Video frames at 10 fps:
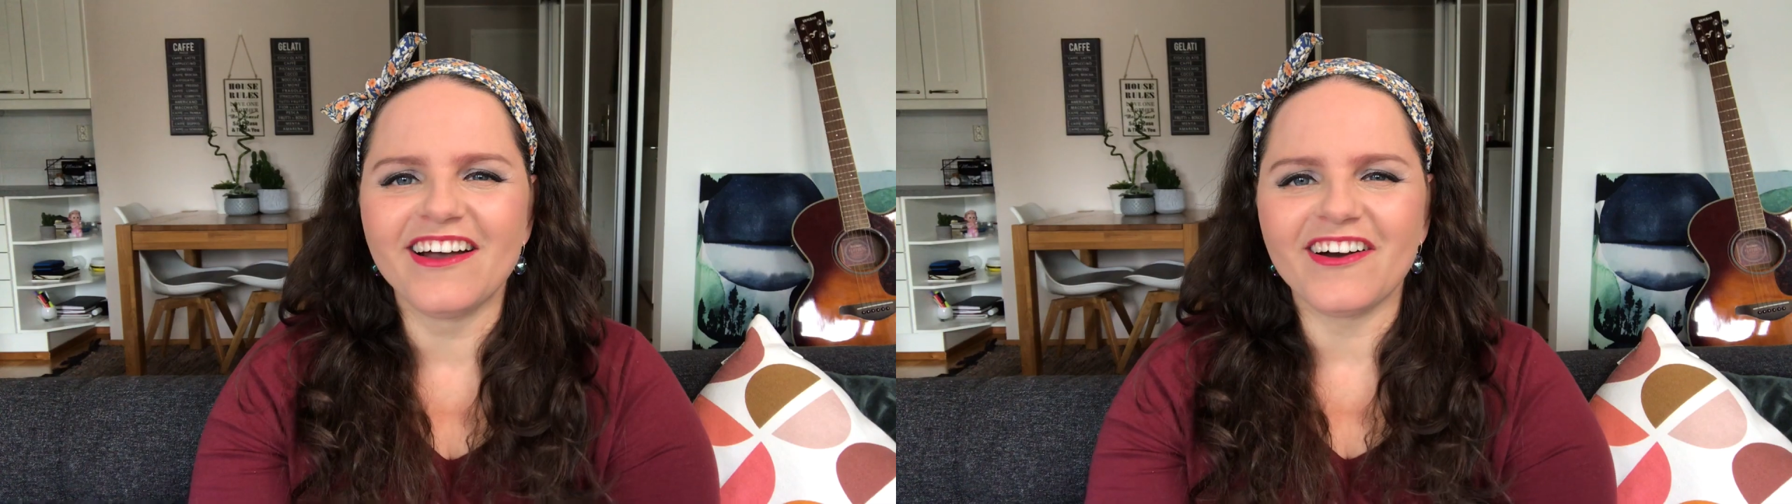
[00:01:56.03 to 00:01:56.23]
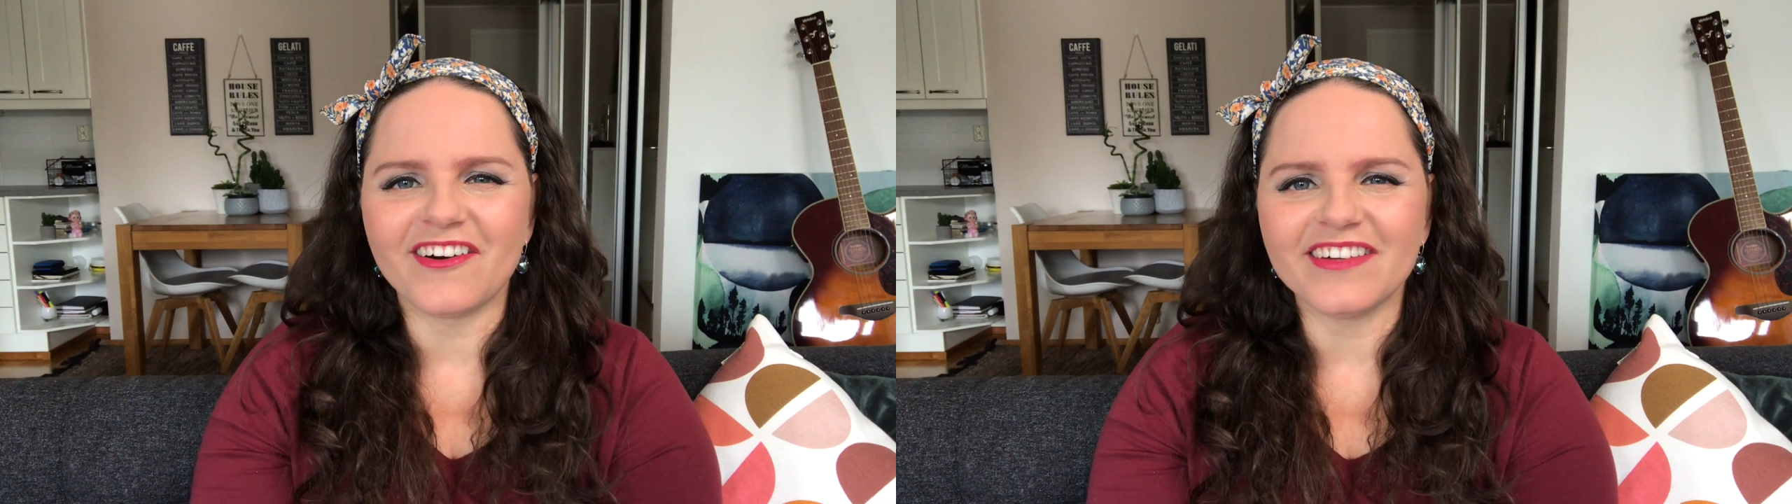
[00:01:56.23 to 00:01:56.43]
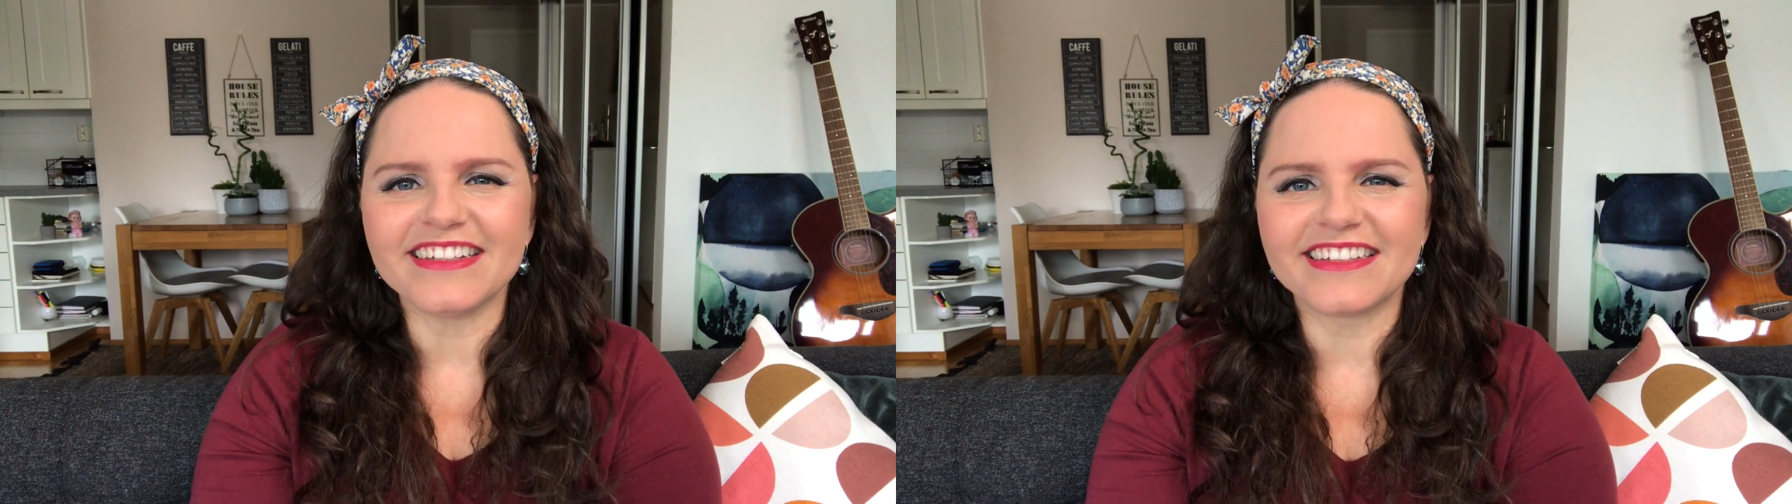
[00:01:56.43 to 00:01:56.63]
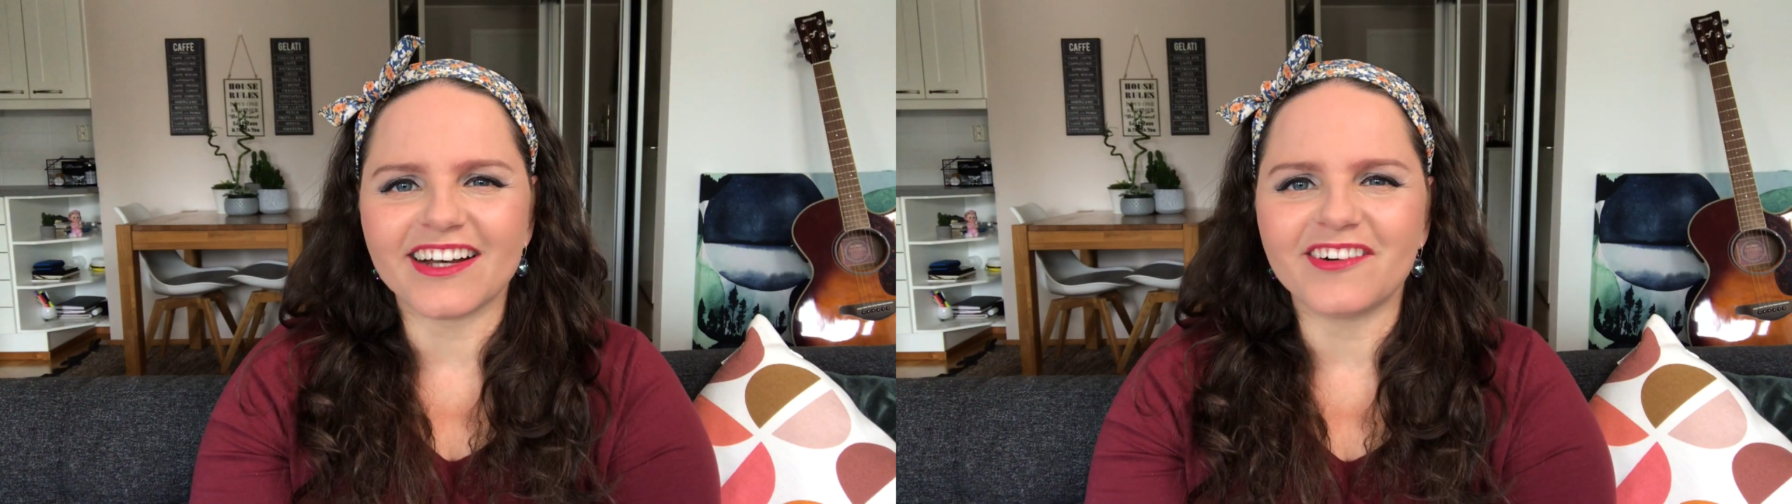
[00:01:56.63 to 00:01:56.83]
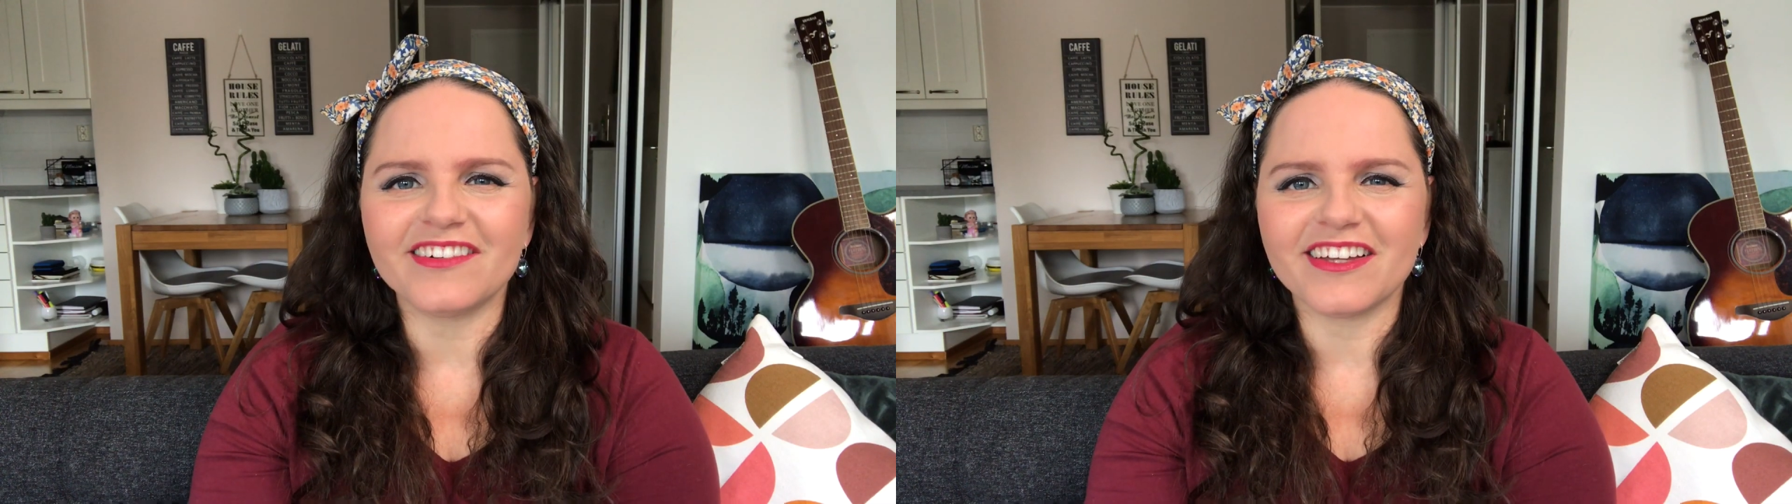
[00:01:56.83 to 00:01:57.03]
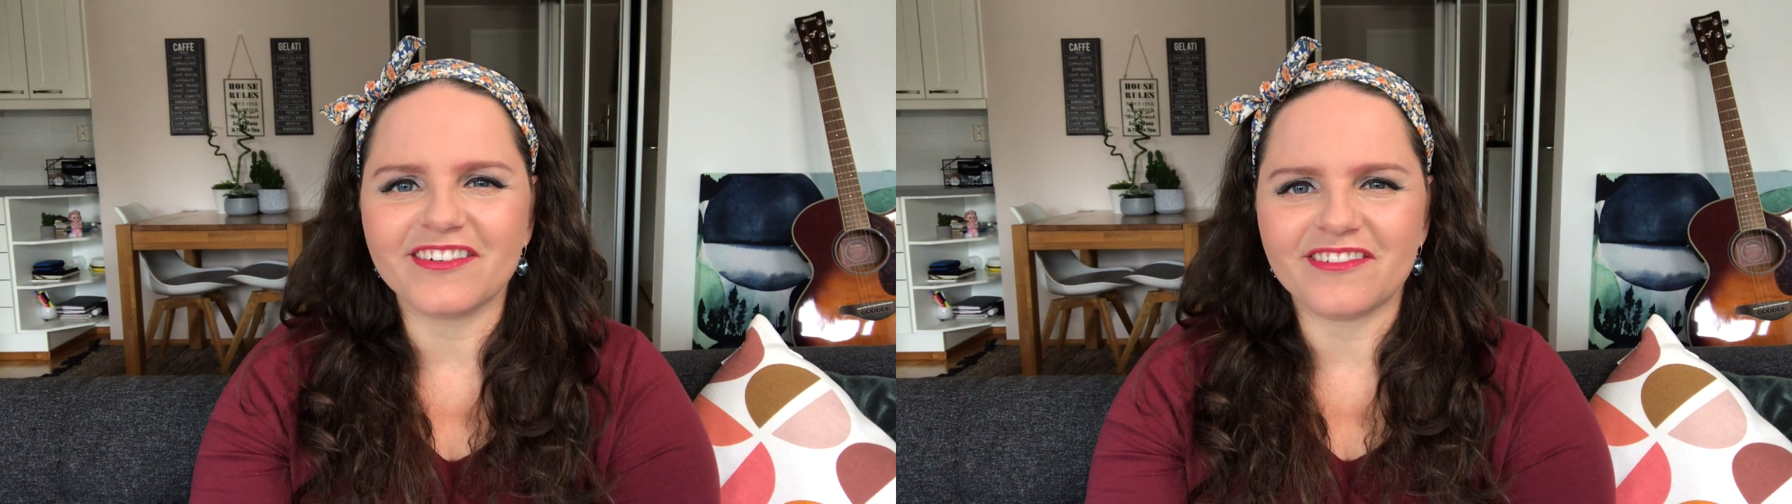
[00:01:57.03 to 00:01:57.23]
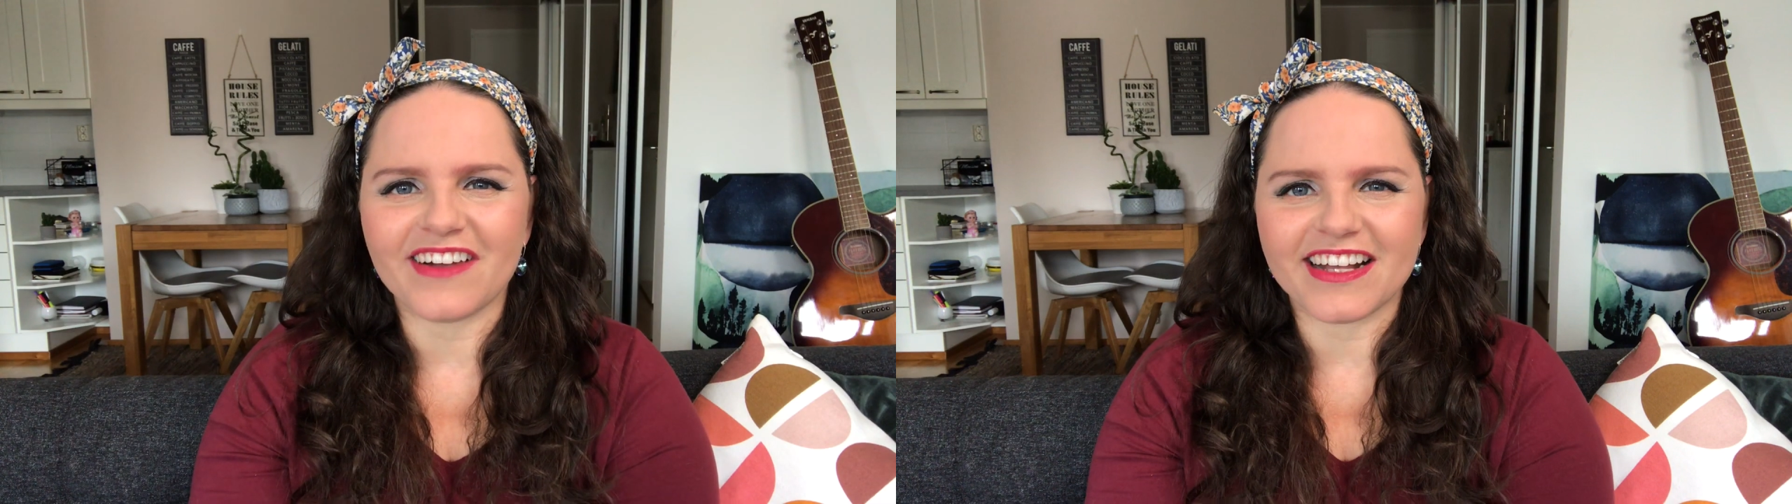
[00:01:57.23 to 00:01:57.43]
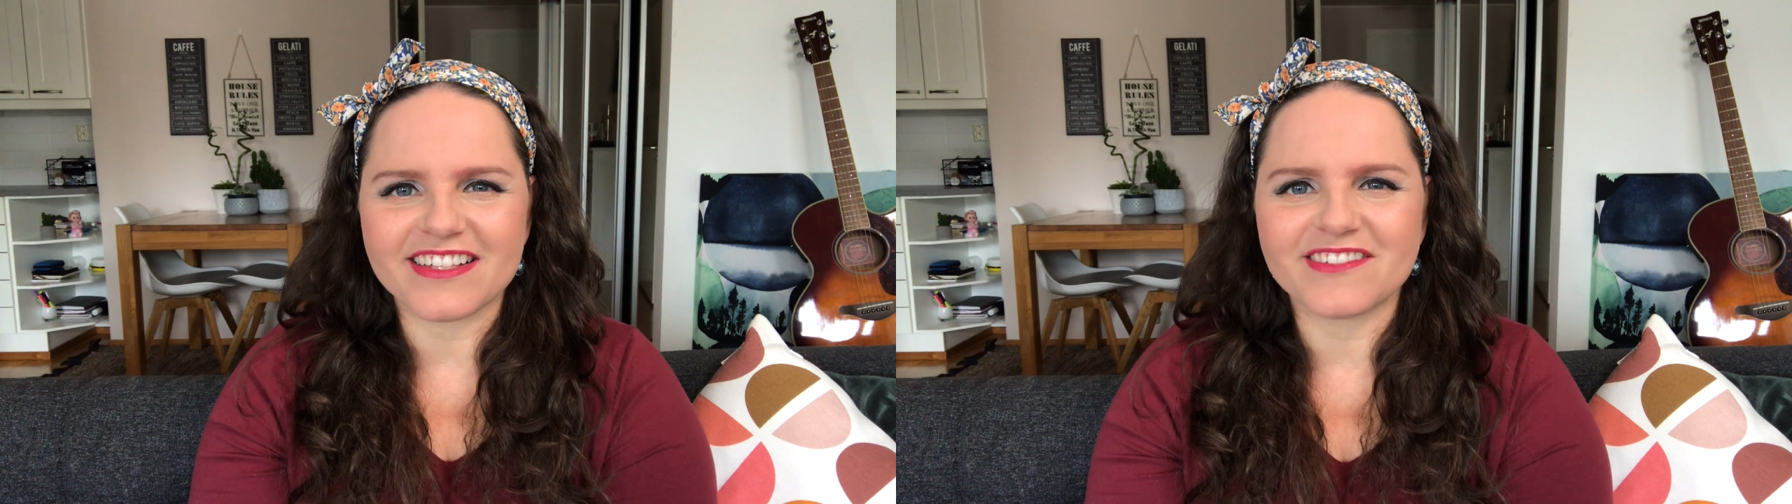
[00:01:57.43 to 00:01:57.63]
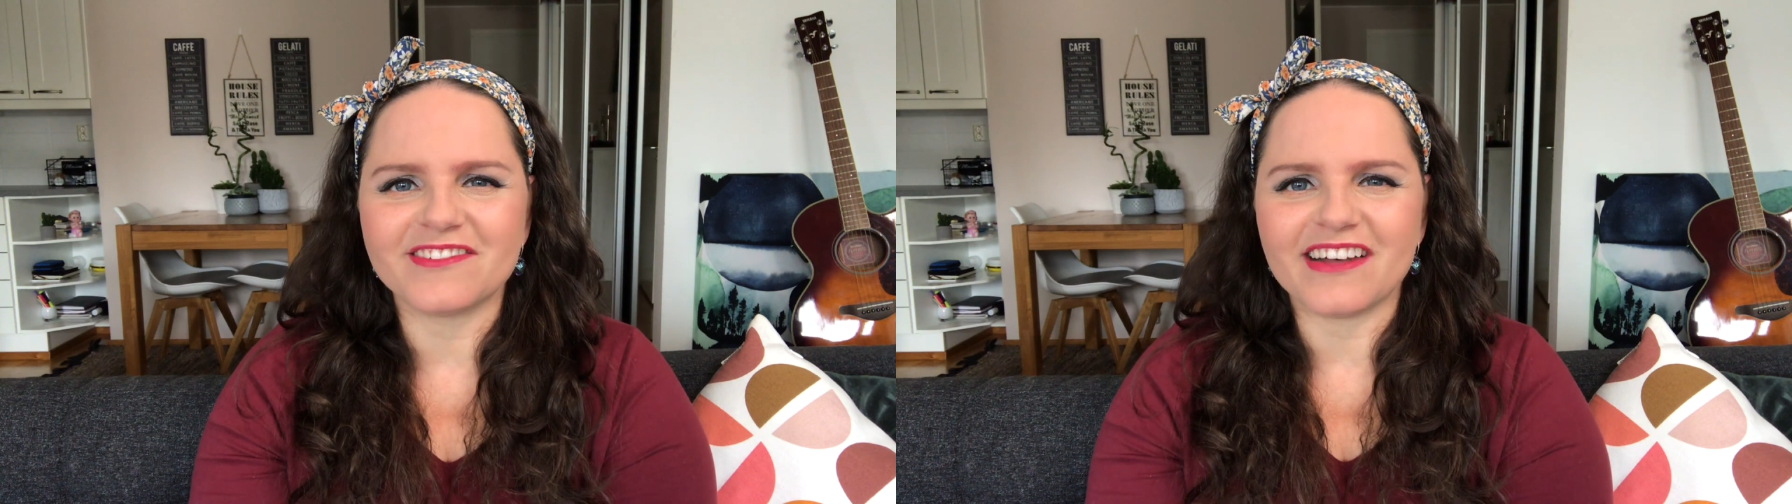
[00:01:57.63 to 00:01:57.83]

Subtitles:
ou então eu faço